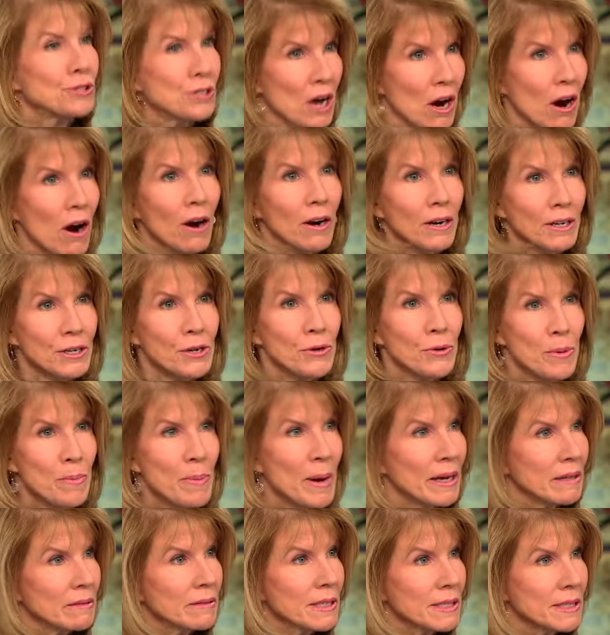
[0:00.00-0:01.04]
to argue
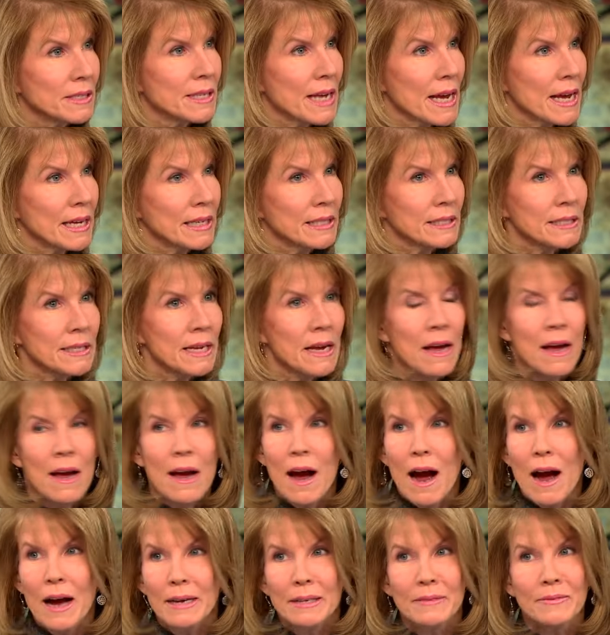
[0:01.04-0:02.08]
about this case?
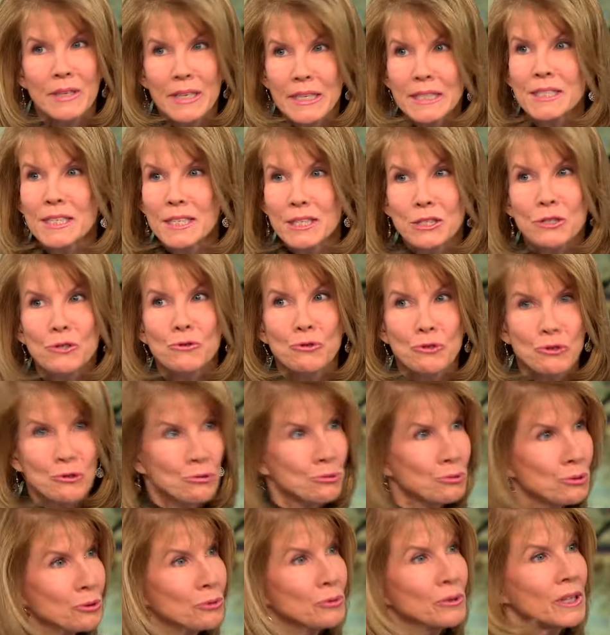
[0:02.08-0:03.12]
Mm-hmm. I mean, this is
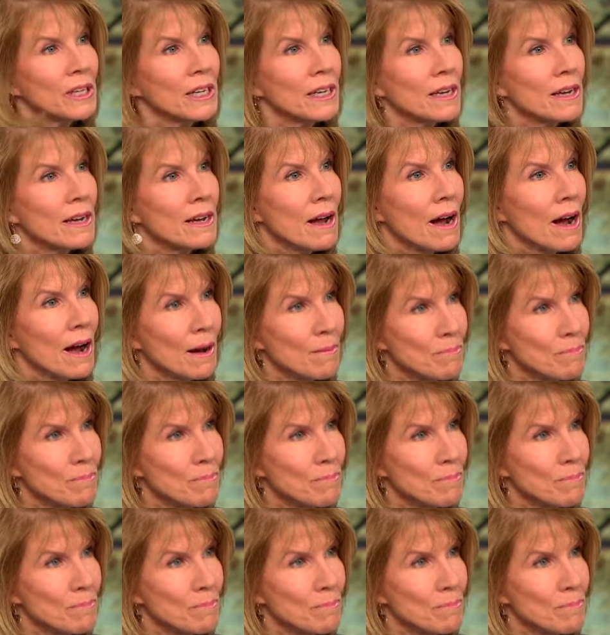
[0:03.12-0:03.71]
truly a